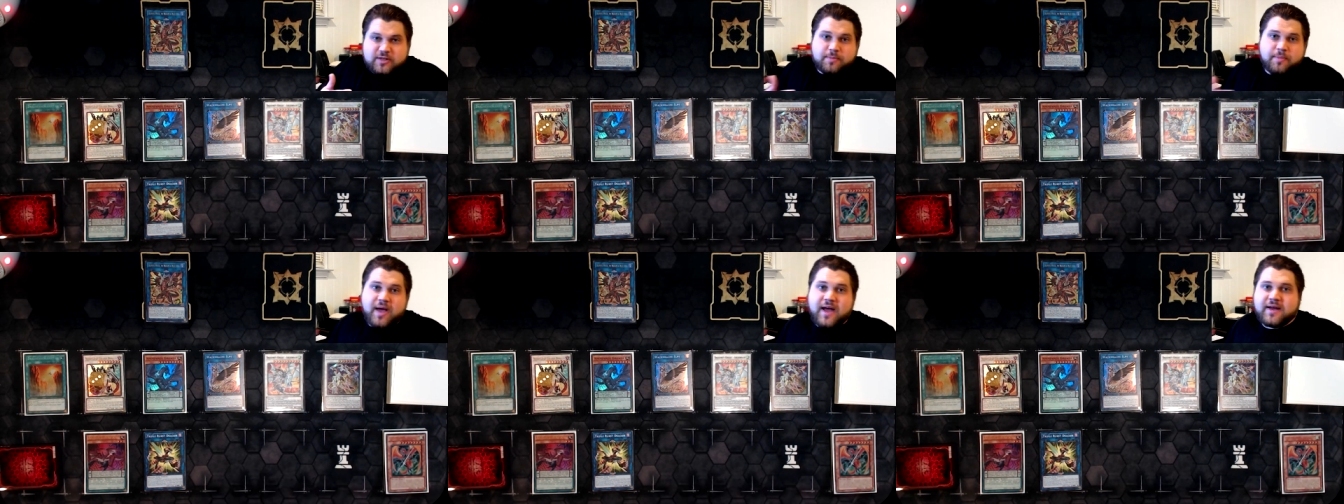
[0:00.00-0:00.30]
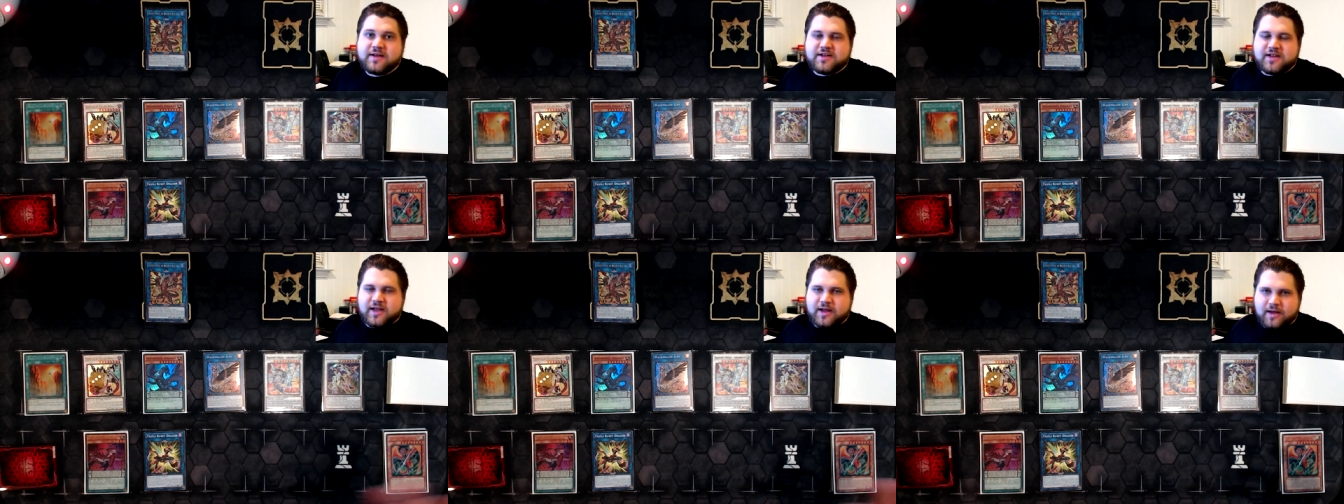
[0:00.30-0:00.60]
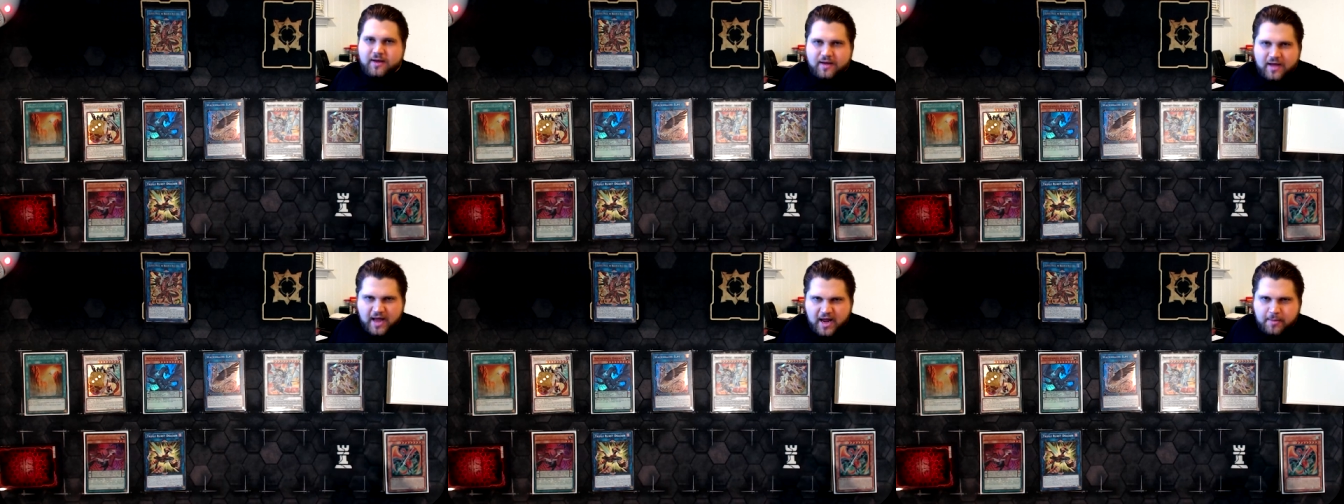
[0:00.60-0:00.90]
I'm
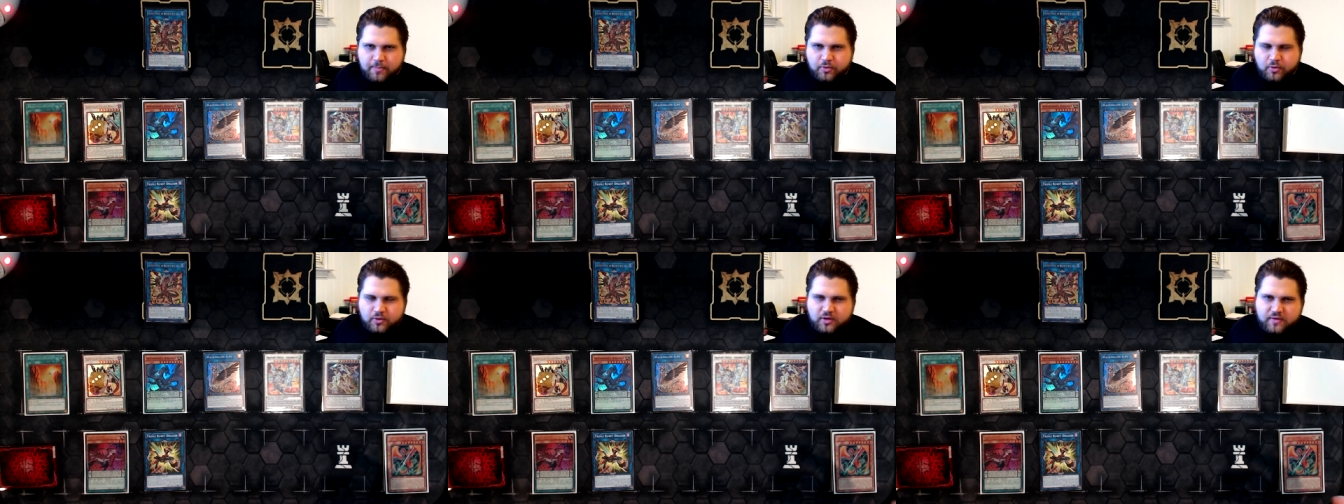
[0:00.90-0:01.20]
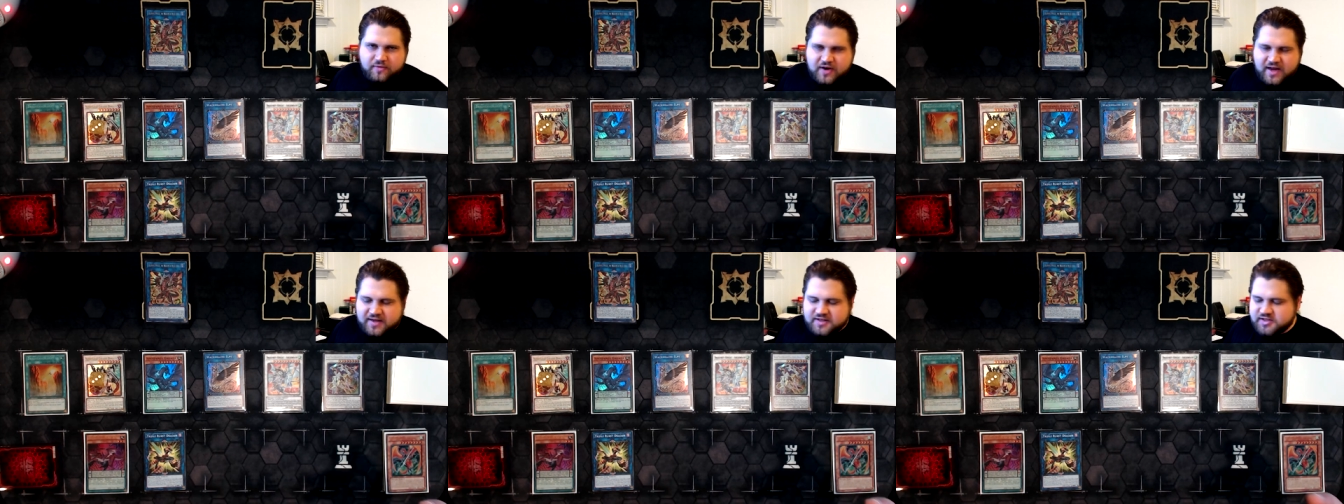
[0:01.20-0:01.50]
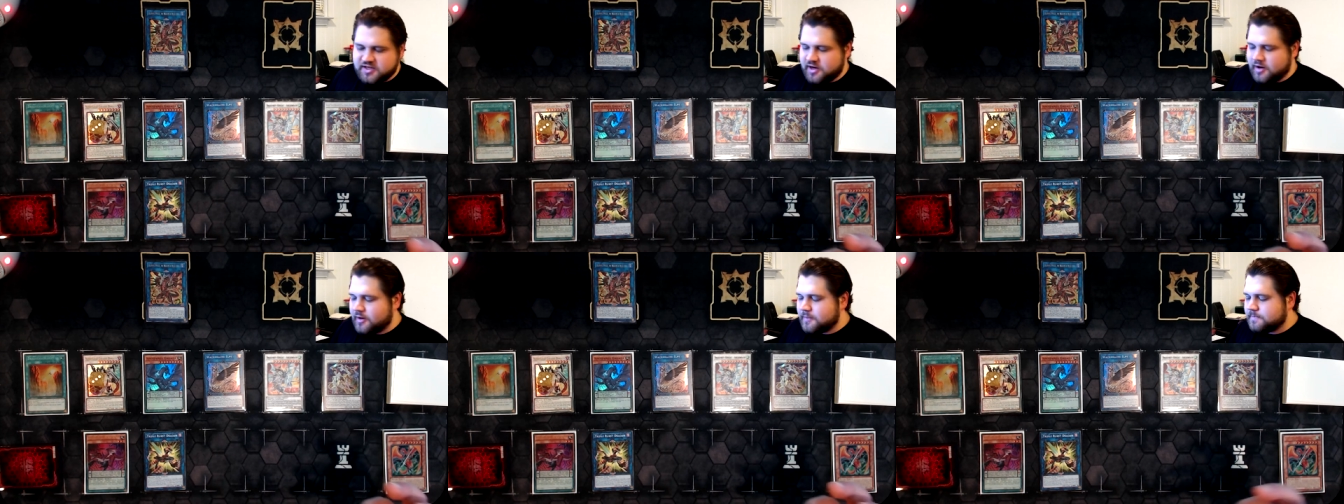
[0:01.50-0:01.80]
expecting April
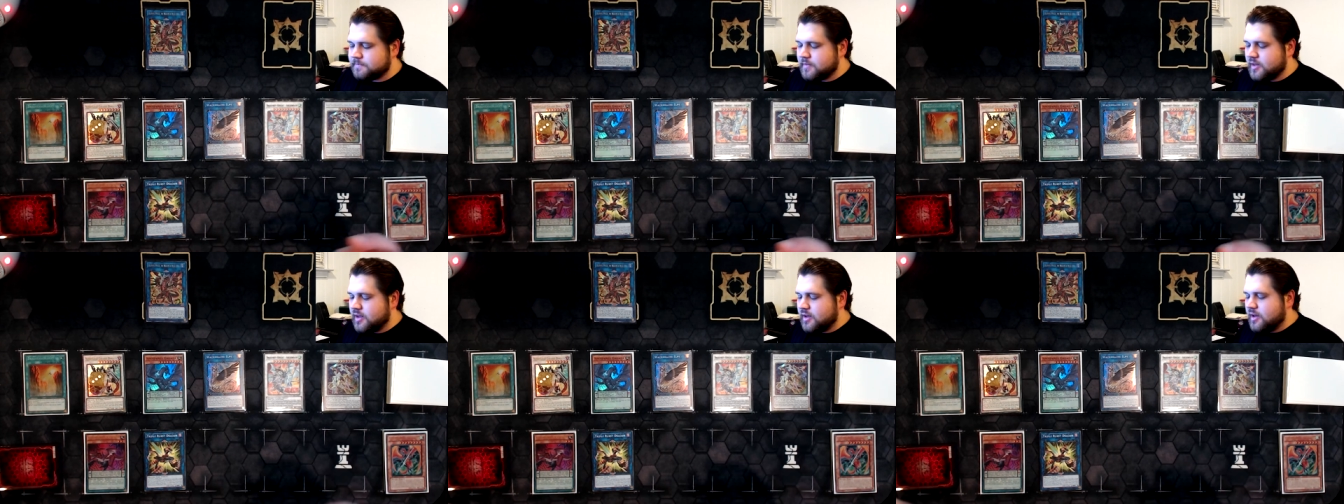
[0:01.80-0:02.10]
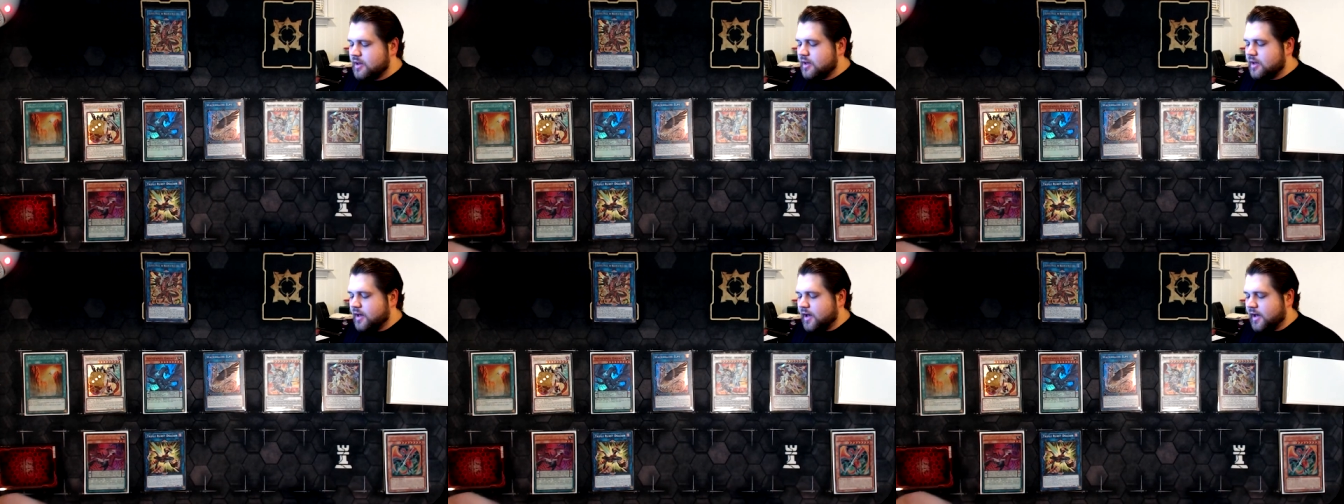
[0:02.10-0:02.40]
of next year,